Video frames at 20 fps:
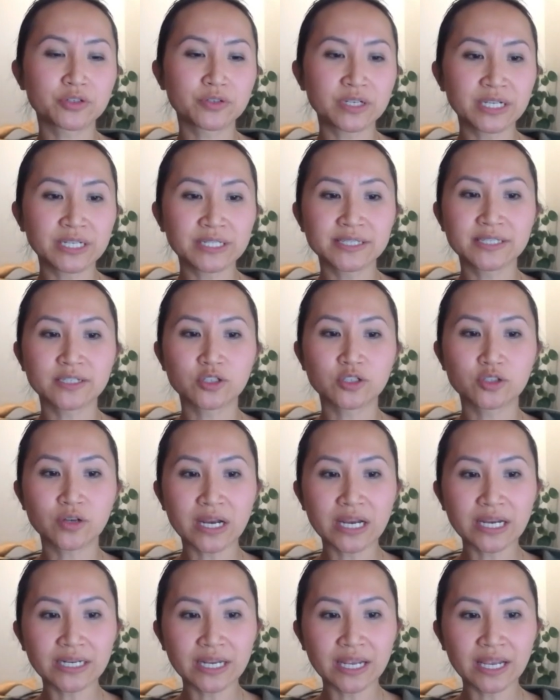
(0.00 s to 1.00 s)
retreats and
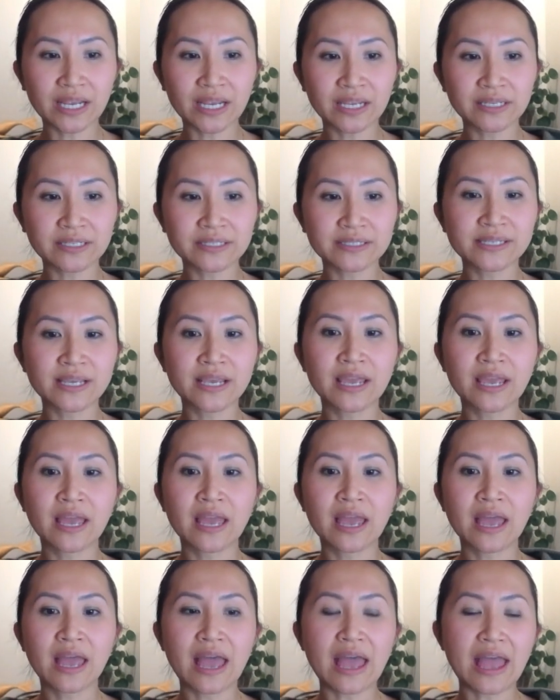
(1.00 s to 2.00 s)
trainings.
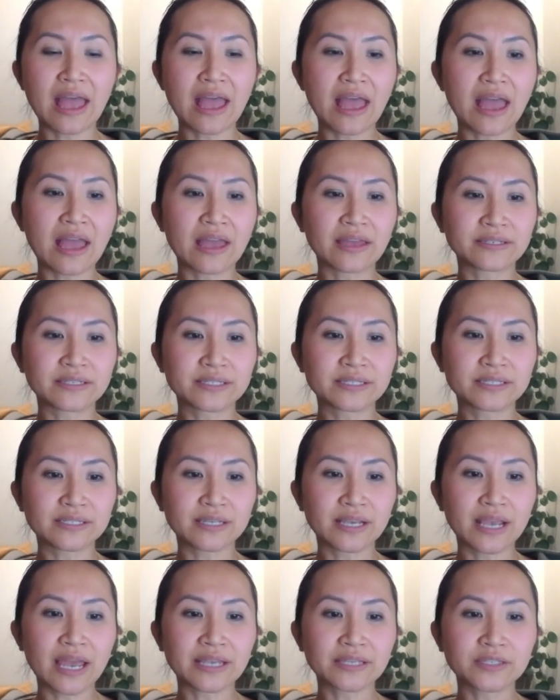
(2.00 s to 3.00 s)
And
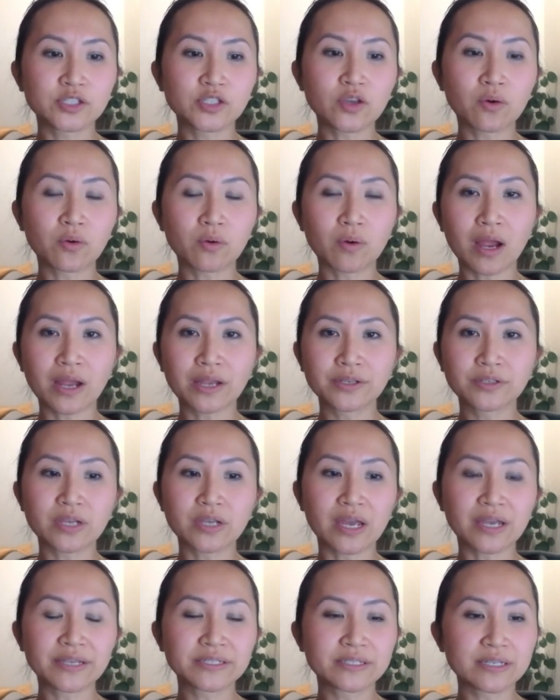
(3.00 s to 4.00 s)
so I
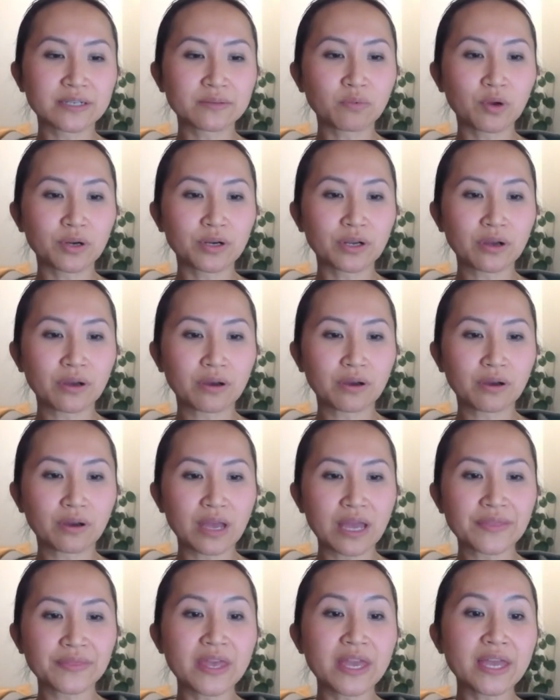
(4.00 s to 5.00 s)
did want to,
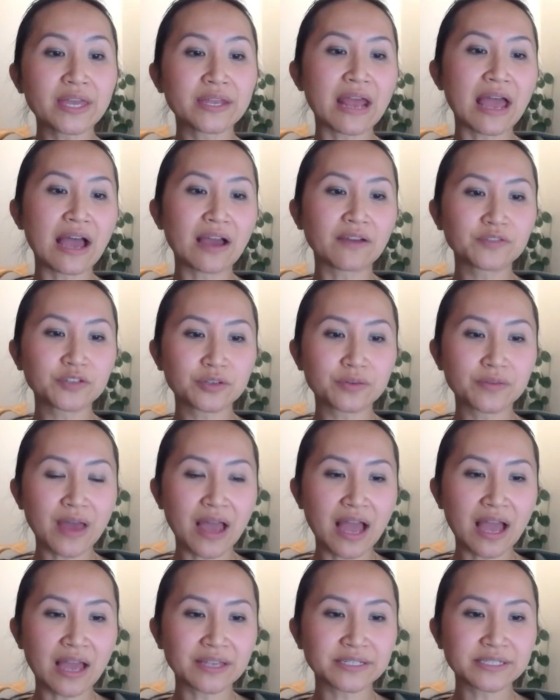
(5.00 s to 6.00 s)
and then after
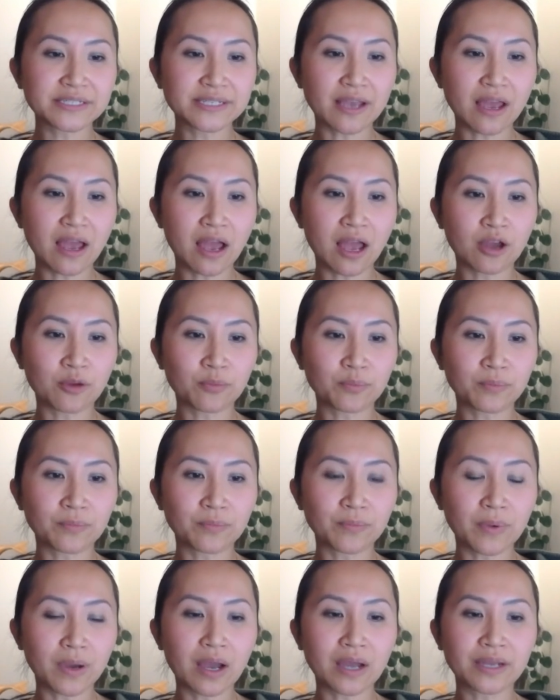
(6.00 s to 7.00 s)
that,
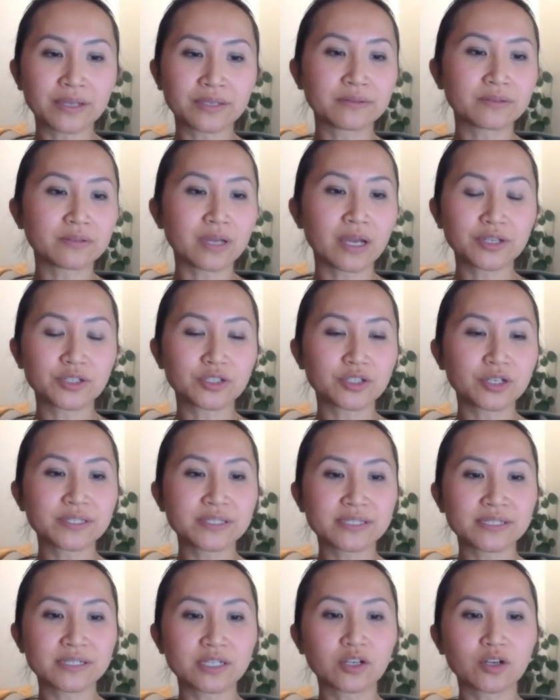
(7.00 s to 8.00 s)
I
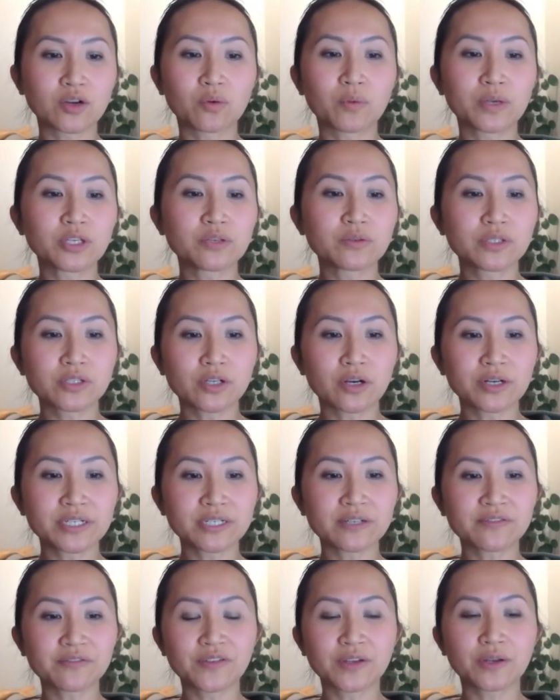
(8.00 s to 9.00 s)
just, you know, when you
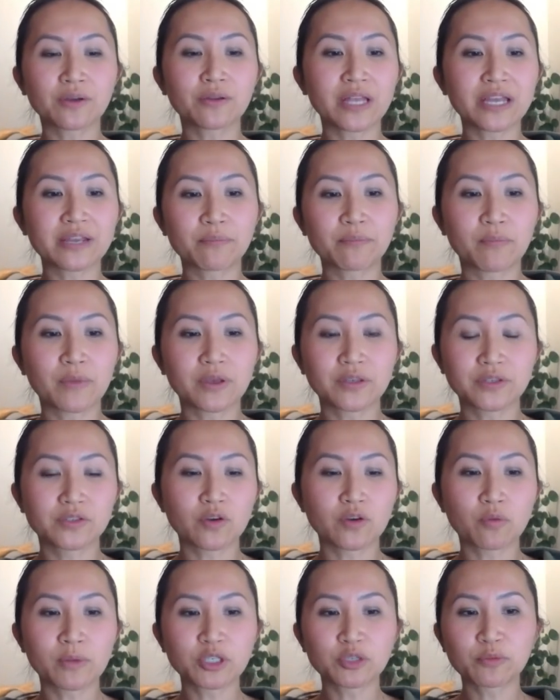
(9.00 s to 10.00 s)
start to feel like
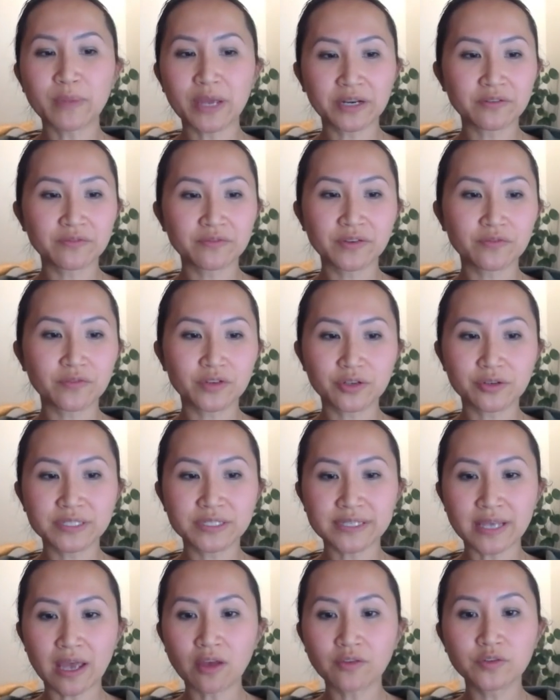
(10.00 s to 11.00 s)
so much benefit for
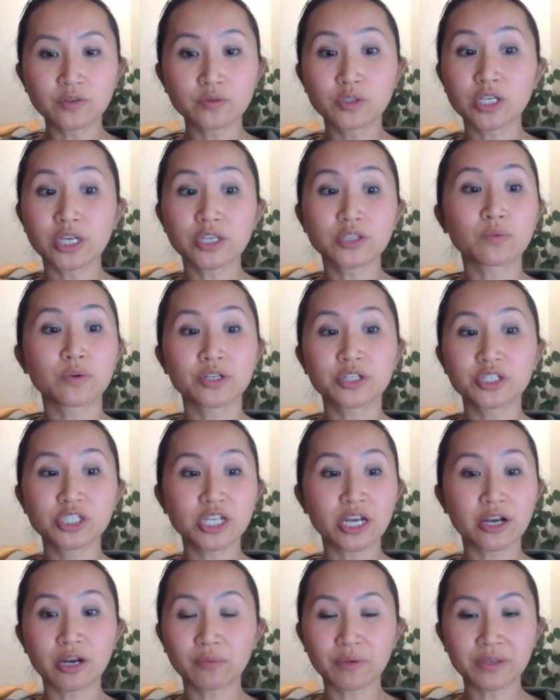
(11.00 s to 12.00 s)
yourself, you just want to
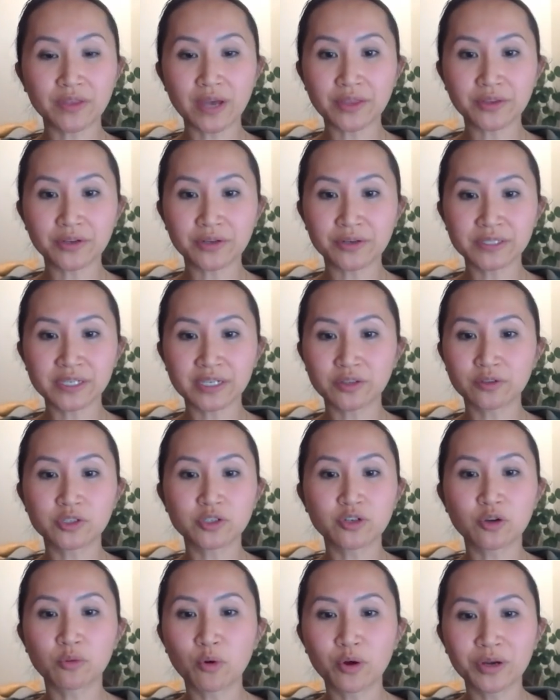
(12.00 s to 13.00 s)
share it with others. Like
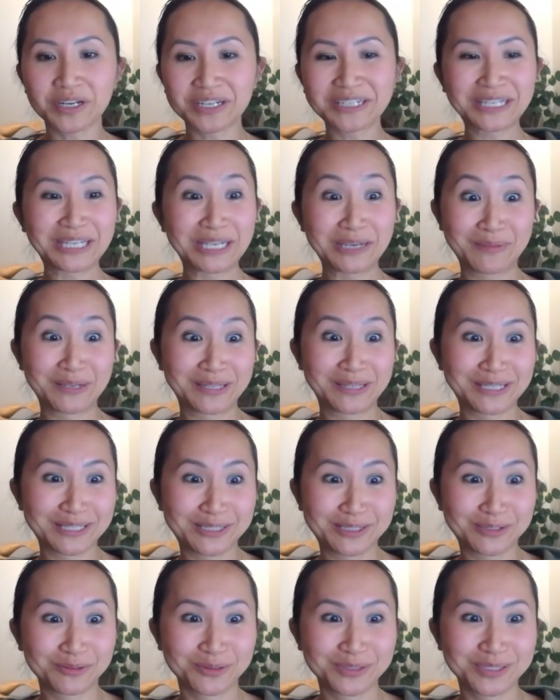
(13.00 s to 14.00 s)
there's no point in keeping
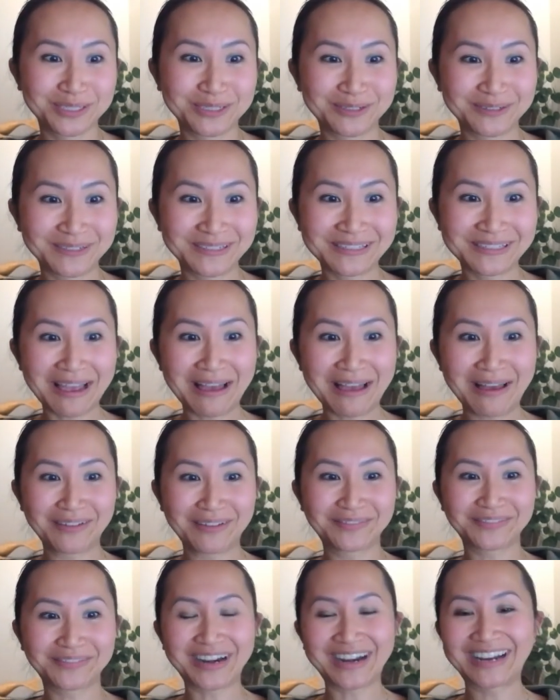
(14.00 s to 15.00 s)
these tools to
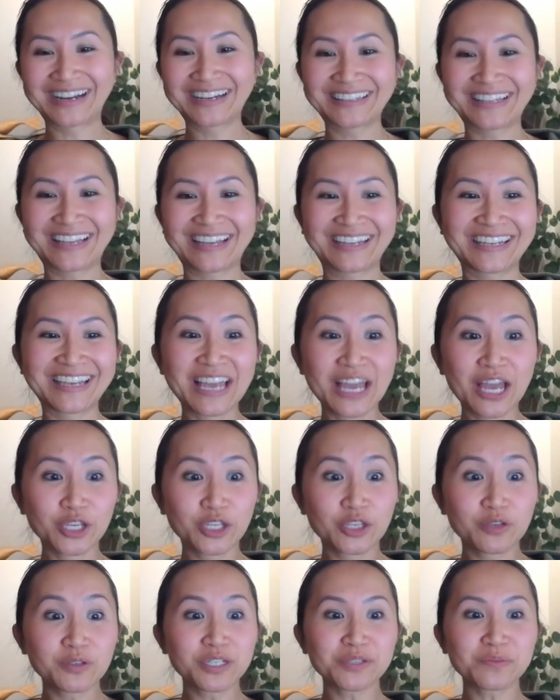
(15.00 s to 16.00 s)
yourself, right? Like
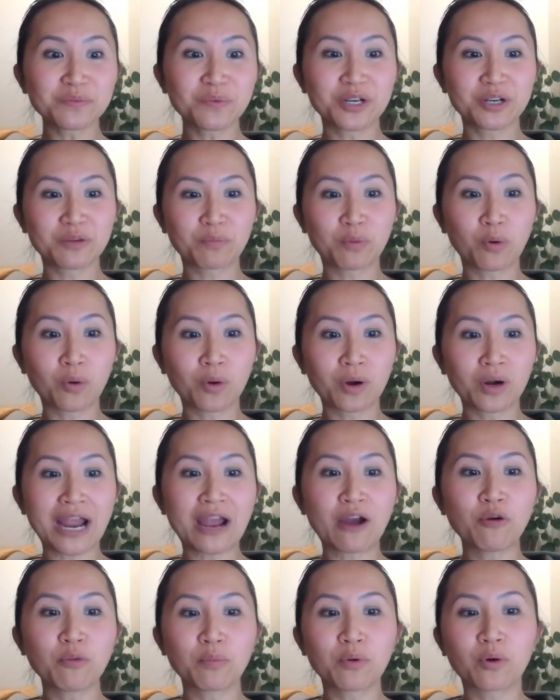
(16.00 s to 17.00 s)
you just want to
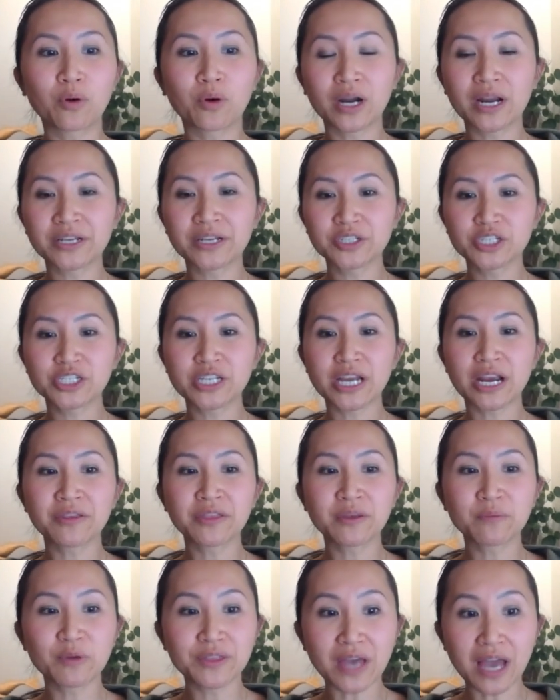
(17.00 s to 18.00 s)
outpour and share
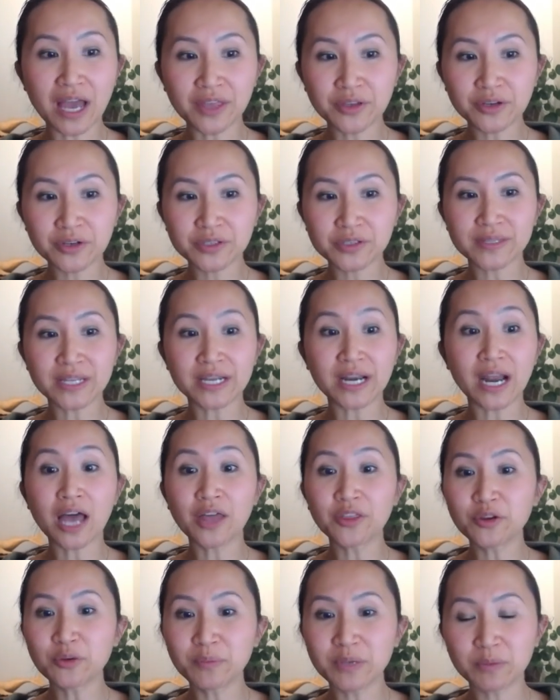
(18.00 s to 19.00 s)
them with others so that
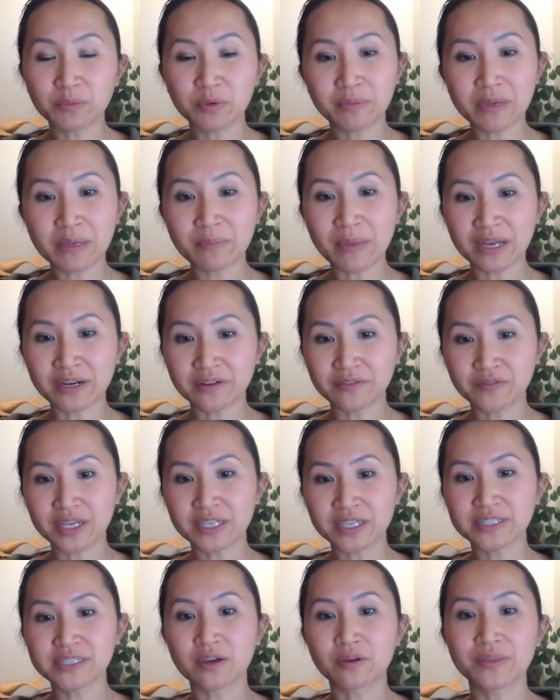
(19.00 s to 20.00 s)
other people may
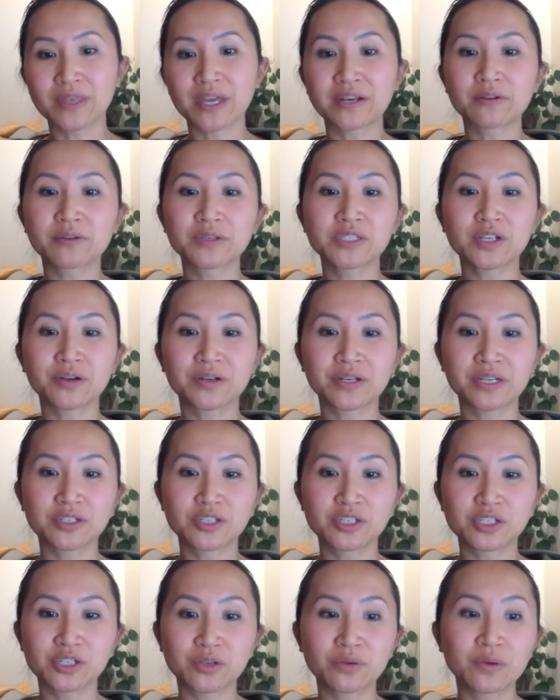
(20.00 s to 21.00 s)
benefit. So then I was
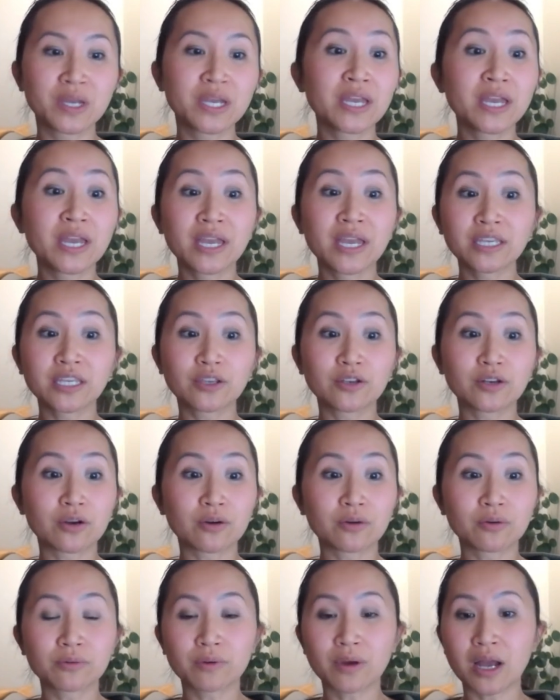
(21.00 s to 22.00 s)
starting to, you
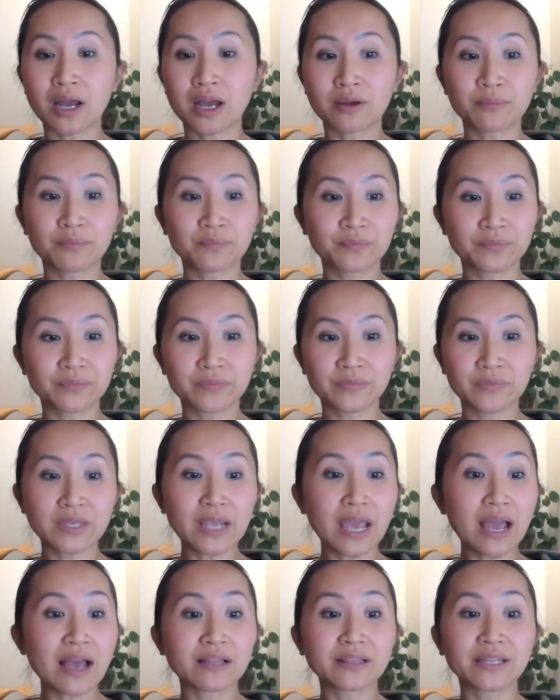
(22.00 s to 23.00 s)
know,
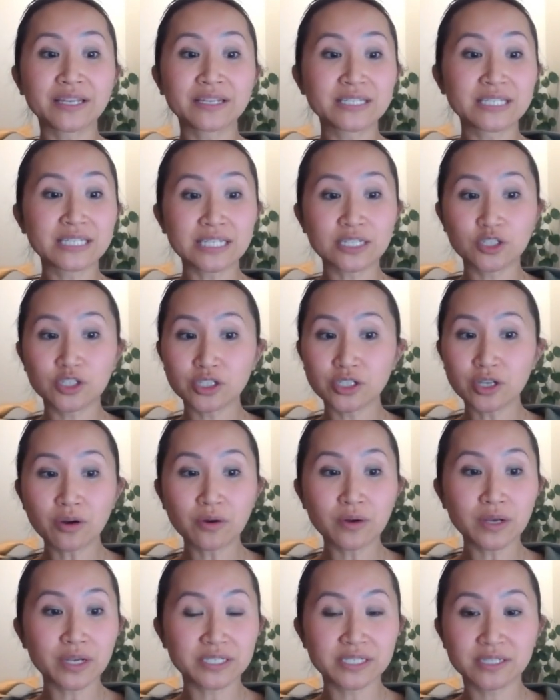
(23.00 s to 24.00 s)
like teach
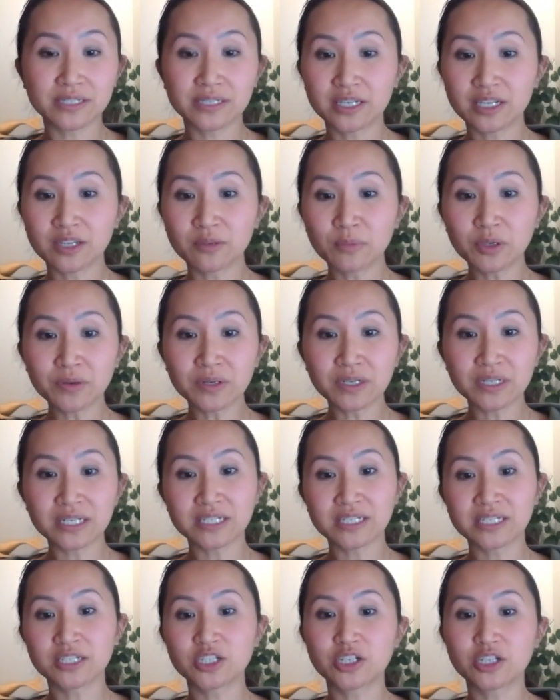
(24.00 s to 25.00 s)
yoga to the
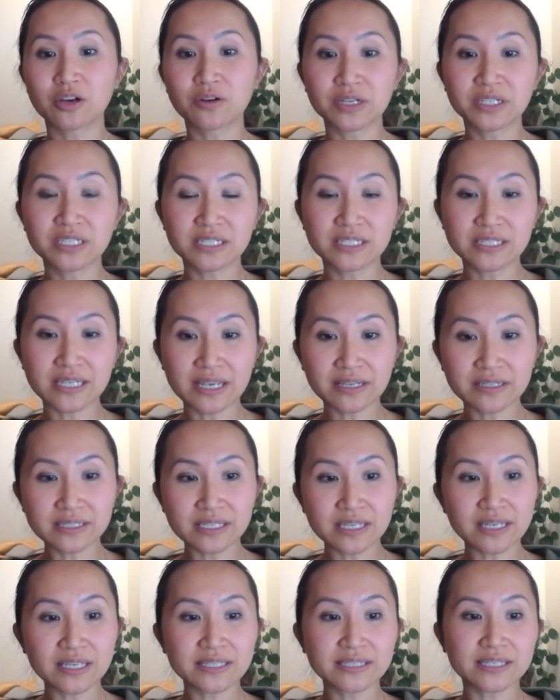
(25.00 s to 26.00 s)
community, teach yoga to
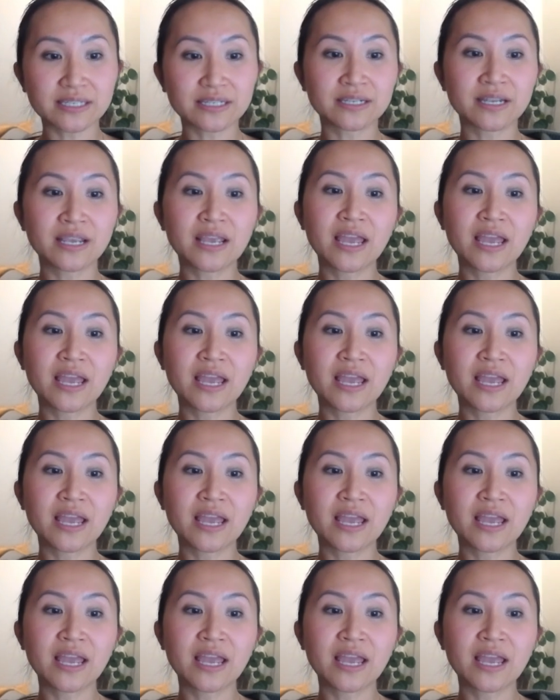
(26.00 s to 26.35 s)
dentists,